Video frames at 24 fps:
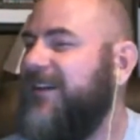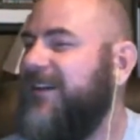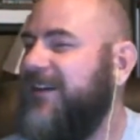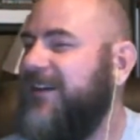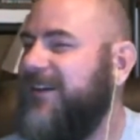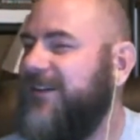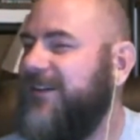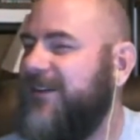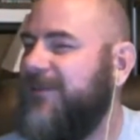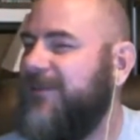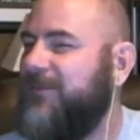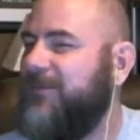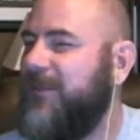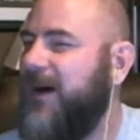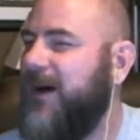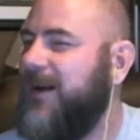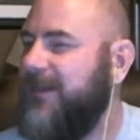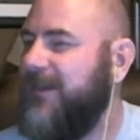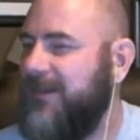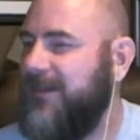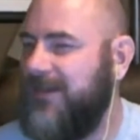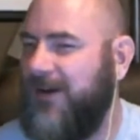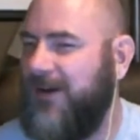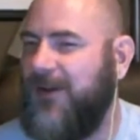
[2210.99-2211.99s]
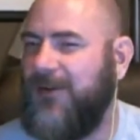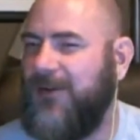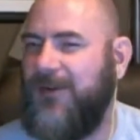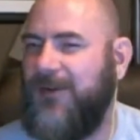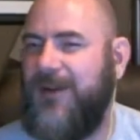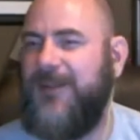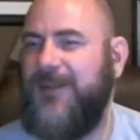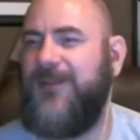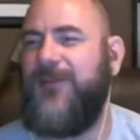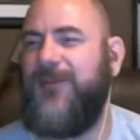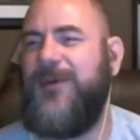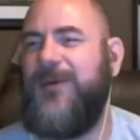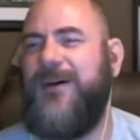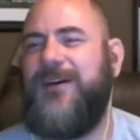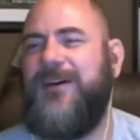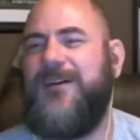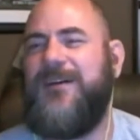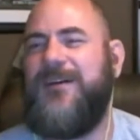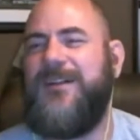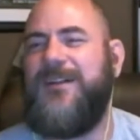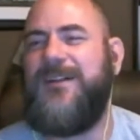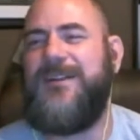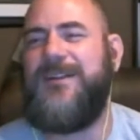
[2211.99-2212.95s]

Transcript: and your body tolerates well.